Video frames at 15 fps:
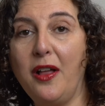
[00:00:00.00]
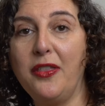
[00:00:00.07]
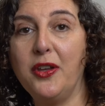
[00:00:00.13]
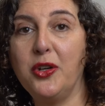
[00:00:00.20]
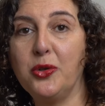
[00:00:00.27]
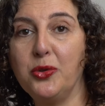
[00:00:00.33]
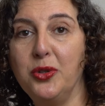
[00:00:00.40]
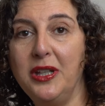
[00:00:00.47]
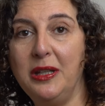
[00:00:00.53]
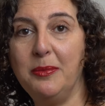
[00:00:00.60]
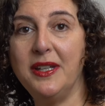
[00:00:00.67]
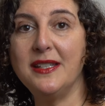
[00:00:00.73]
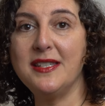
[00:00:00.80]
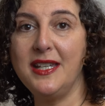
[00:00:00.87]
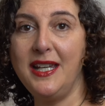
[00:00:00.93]
the cream
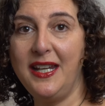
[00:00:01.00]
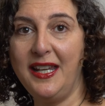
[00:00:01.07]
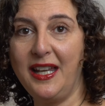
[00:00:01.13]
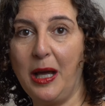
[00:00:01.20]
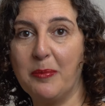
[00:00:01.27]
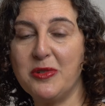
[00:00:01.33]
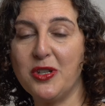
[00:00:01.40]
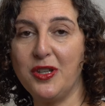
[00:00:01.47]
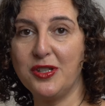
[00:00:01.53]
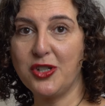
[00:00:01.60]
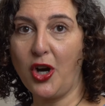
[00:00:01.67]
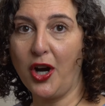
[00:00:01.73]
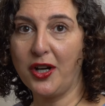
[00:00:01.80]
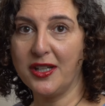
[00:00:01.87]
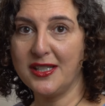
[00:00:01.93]
is heating up to the
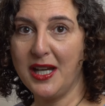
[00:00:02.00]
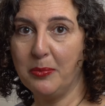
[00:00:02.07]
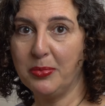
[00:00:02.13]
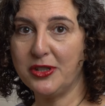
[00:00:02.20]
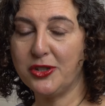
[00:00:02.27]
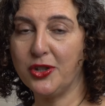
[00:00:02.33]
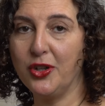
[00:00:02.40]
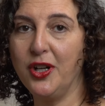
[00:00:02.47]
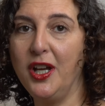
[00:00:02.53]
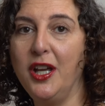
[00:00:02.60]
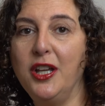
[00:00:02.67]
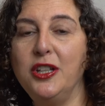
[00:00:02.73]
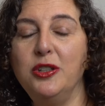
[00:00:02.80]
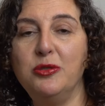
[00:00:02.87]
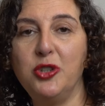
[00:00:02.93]
target temperature.
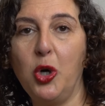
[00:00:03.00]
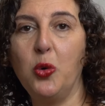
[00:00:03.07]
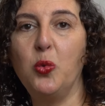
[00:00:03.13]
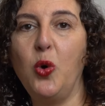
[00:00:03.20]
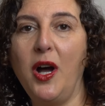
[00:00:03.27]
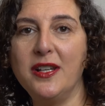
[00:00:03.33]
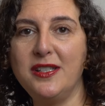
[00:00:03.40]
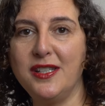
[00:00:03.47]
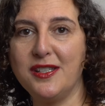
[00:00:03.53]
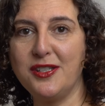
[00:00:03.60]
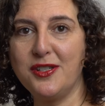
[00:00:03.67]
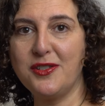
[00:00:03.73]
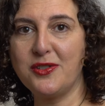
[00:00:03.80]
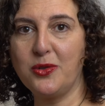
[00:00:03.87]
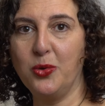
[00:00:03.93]
You don't want it to
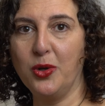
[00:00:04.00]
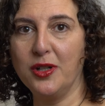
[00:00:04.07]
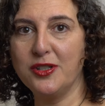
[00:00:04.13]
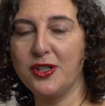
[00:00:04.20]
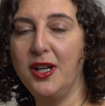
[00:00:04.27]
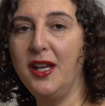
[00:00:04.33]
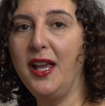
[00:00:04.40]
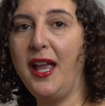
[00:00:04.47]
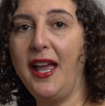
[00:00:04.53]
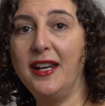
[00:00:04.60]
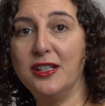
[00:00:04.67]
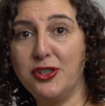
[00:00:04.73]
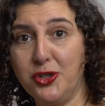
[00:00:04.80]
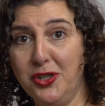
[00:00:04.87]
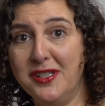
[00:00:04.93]
scorch. And
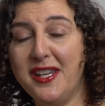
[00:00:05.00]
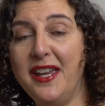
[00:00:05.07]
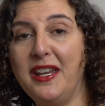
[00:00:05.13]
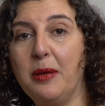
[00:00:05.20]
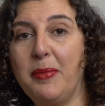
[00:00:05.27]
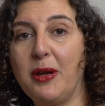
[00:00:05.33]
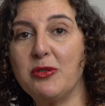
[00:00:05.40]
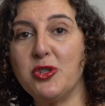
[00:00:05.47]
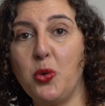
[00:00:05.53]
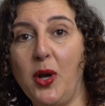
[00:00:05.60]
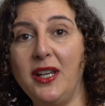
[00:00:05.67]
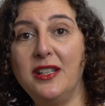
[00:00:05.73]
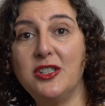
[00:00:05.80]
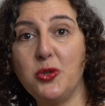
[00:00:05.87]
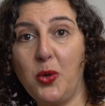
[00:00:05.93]
it should take about
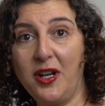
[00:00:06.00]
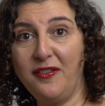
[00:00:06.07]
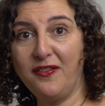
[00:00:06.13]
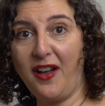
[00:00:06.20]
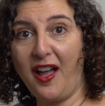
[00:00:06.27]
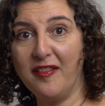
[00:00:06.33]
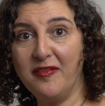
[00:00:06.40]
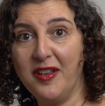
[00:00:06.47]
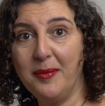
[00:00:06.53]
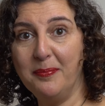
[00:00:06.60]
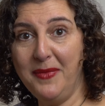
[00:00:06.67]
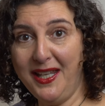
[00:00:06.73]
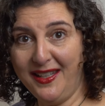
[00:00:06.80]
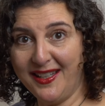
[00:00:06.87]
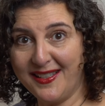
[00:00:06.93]
20 to 25
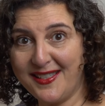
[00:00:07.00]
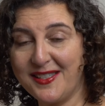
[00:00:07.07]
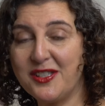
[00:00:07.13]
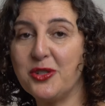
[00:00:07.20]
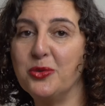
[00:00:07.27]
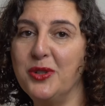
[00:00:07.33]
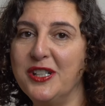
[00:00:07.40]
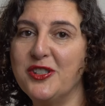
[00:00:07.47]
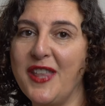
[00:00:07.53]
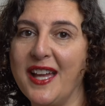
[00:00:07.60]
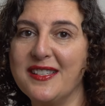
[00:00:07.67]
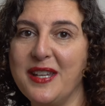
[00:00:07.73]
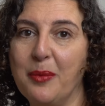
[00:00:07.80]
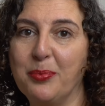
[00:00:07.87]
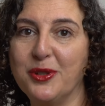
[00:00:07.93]
minutes to reach
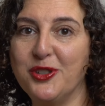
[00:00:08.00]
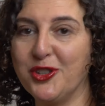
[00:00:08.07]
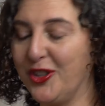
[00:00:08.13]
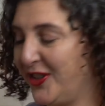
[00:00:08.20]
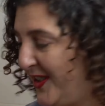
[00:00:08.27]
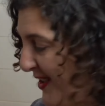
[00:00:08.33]
that temperature.